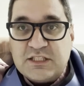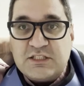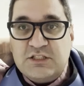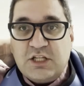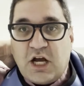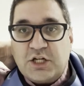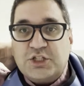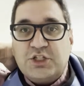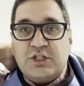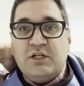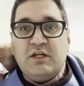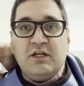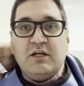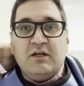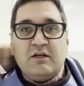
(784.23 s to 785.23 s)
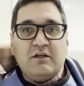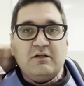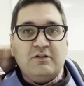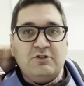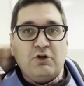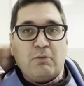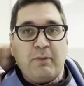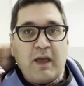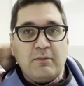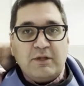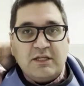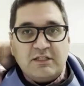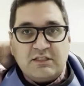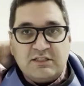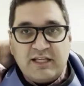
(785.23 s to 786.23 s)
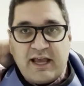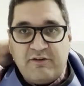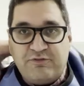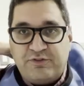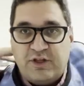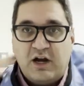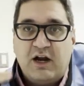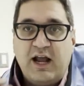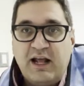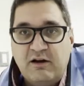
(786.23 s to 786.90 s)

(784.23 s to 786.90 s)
as such. Your baby is safe there.